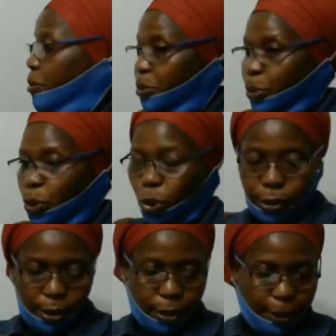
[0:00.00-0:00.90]

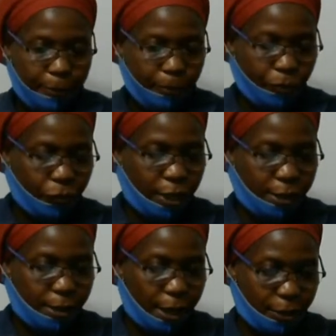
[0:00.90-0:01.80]
report,
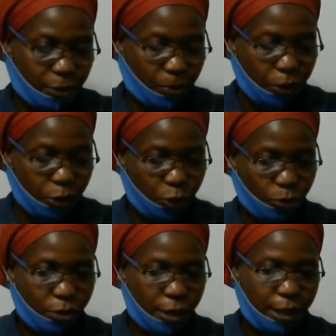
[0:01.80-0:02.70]
just like speech,
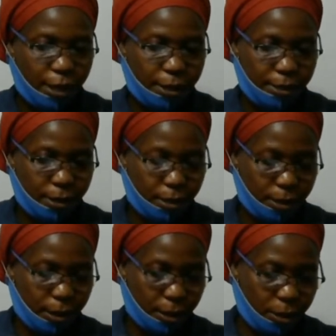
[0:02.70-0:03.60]
you realize that
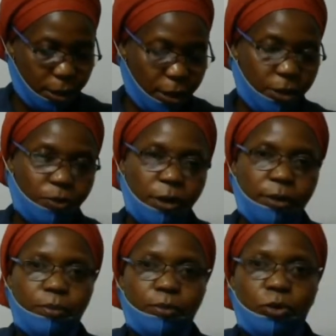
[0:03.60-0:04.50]
at any
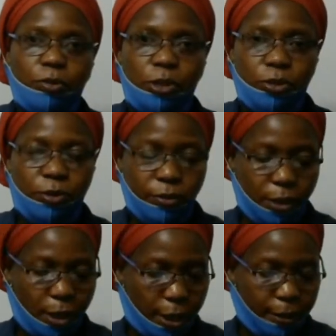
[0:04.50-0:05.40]
one moment of
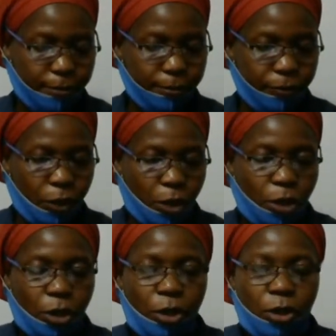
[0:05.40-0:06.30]
time,
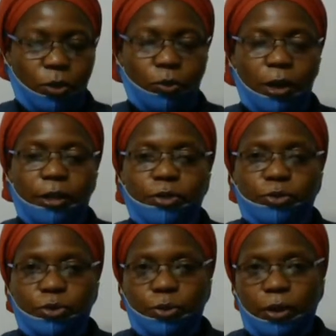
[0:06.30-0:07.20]
one is
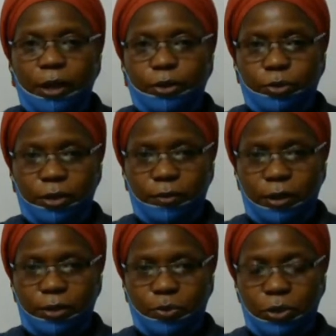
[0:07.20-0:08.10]
required to give
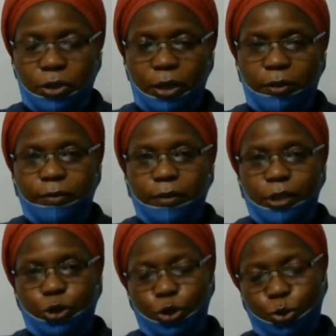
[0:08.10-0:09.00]
a speech, however
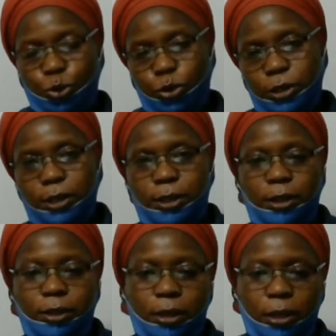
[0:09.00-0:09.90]
short.
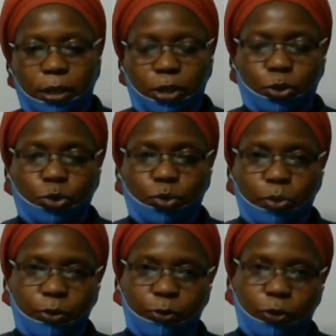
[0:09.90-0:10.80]
It could
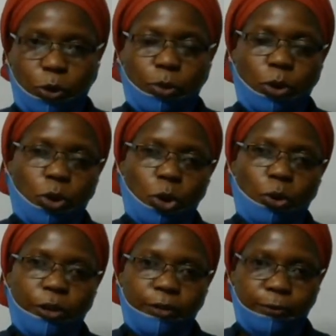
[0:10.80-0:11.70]
be formal
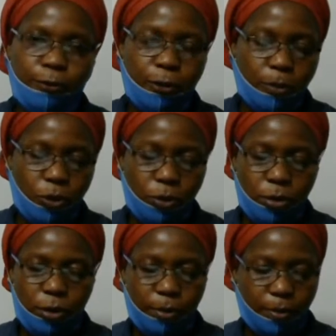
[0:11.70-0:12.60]
or informal,
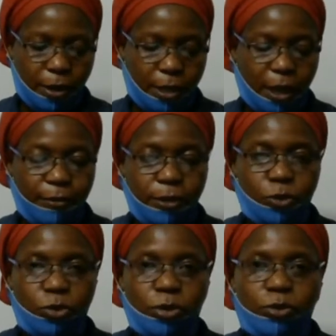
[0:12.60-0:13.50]
but having
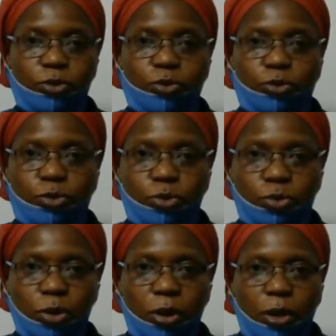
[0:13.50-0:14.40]
gone through